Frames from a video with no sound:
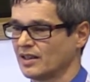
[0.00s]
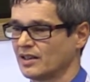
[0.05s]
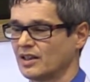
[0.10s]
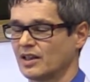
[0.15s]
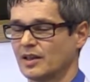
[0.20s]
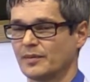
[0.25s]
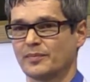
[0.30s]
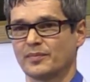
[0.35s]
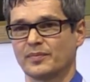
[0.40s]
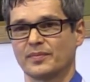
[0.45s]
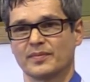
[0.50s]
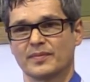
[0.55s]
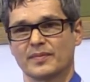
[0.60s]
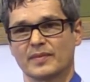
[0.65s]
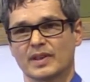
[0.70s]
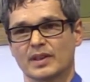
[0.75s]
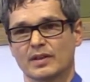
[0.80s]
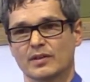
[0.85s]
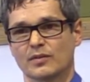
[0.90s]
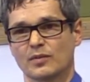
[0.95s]

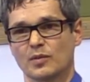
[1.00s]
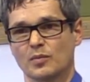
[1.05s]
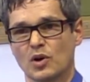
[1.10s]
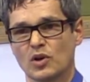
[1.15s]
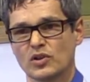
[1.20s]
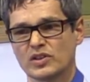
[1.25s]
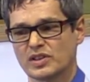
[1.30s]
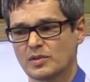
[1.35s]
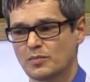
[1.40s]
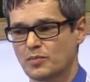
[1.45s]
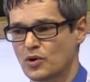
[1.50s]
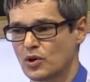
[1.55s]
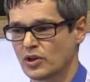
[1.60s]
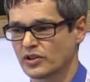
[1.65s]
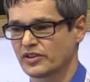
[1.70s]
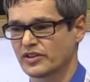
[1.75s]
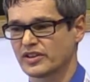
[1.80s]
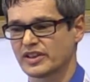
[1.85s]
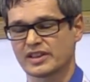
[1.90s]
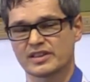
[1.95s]
The most
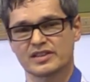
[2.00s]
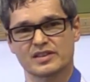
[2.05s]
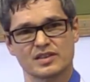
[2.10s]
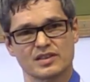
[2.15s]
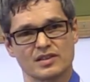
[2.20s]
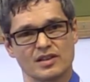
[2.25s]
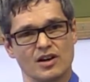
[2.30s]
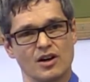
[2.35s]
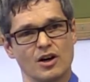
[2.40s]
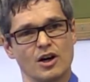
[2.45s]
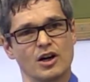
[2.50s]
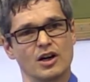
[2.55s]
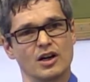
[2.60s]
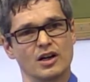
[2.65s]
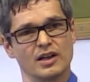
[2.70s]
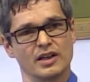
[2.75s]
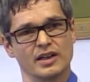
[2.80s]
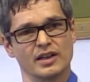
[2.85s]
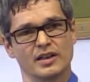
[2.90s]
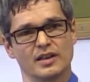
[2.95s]
important things
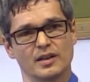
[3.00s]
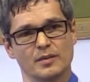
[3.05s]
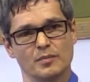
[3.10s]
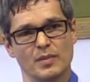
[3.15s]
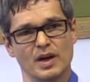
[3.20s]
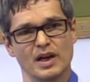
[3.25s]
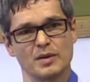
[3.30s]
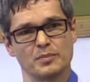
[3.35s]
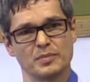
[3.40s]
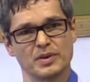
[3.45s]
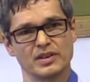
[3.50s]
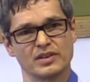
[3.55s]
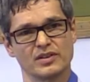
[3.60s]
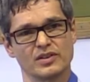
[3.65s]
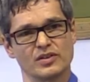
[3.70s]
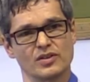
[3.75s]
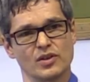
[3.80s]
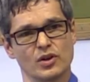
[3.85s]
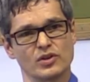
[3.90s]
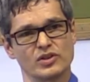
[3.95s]
are, in my
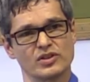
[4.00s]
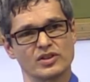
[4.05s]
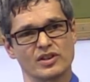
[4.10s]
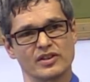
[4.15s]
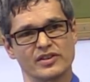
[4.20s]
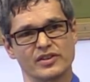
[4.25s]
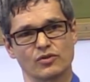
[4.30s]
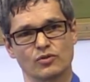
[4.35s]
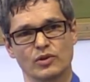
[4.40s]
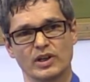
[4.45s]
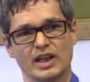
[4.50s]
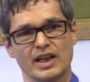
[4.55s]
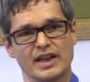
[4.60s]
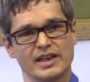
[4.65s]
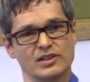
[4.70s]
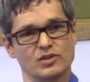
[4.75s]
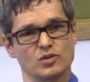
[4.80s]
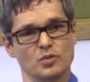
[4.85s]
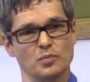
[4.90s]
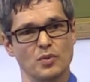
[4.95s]
opinion, those that
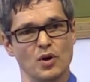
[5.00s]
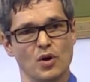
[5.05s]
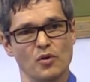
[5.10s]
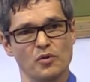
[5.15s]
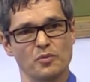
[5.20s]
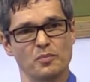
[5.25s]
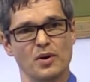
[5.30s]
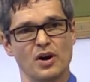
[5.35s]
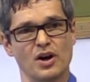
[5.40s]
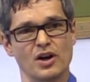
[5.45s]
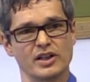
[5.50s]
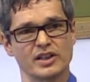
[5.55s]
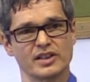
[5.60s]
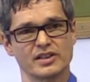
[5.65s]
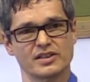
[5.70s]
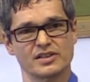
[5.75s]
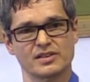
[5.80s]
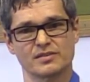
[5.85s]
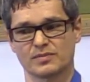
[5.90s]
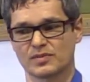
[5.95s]
relate to both
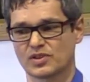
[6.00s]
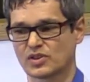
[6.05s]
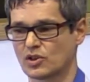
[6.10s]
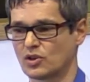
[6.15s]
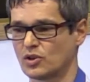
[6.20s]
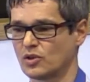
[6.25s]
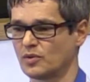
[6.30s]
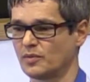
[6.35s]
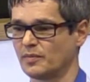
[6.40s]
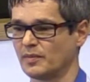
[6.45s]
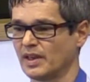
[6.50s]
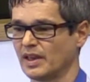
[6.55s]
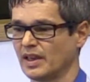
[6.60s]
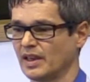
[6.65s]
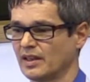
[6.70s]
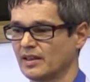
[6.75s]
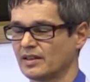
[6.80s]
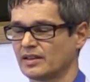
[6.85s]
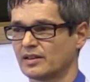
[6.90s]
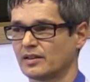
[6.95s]
parties. So
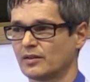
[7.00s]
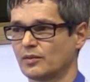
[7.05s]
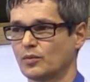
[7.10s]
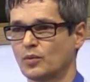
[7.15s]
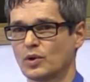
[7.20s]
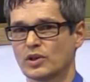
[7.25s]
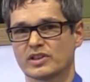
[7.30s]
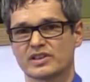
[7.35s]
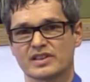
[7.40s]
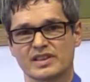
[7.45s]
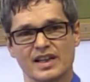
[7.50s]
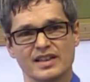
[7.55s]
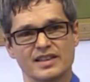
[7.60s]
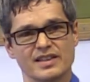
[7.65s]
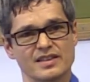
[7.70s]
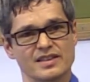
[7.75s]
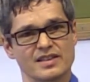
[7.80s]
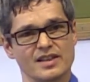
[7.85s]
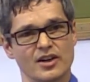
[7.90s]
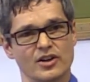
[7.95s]
what is
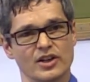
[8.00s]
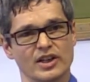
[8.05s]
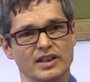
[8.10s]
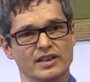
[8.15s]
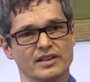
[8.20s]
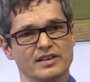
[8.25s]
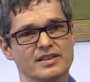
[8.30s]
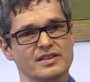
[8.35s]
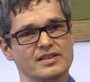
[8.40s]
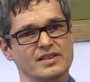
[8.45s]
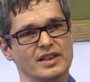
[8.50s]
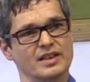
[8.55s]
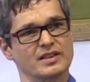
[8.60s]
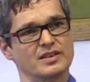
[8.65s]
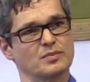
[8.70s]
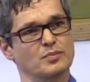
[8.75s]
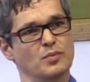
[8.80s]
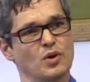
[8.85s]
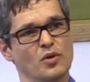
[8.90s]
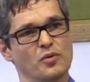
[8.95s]
necessary is
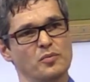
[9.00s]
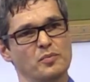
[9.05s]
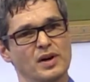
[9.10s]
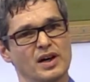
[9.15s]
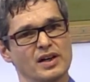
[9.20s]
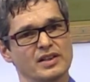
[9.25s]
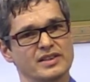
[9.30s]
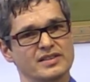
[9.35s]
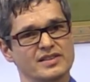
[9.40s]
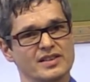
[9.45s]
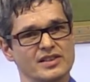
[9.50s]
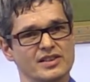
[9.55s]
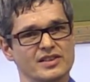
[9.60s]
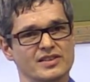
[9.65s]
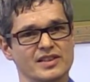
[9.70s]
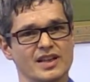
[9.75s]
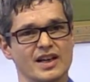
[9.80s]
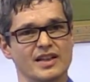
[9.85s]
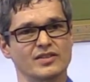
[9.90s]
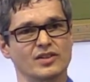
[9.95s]
that both parties
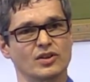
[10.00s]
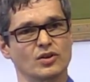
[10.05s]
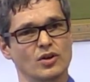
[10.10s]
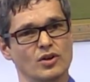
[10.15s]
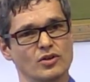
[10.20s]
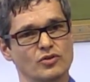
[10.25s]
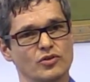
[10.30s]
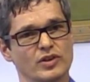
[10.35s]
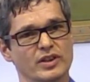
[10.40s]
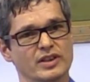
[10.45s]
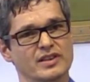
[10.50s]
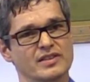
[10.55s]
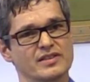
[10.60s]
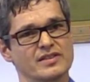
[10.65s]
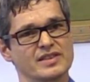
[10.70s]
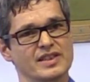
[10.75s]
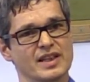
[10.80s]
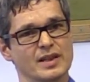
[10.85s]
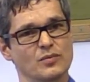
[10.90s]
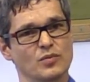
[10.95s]
understand the contract in the
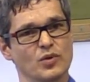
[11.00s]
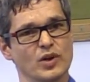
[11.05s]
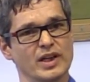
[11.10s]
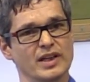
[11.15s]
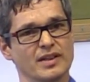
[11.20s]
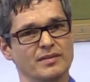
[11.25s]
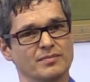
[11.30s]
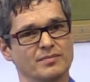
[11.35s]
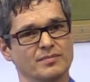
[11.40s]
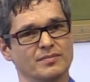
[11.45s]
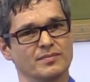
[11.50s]
same way.